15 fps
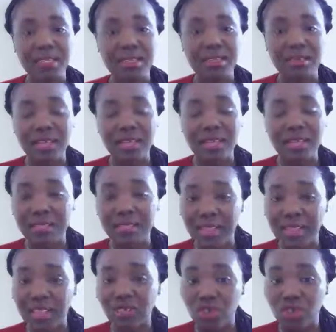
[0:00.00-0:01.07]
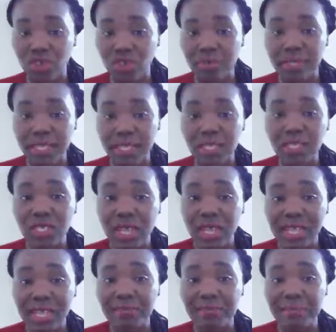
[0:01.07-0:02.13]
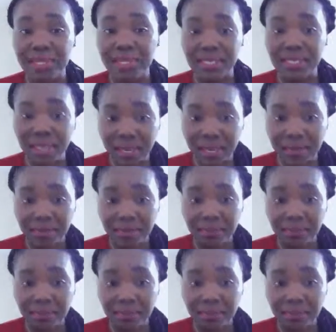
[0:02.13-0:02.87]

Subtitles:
the documentation hasn't been done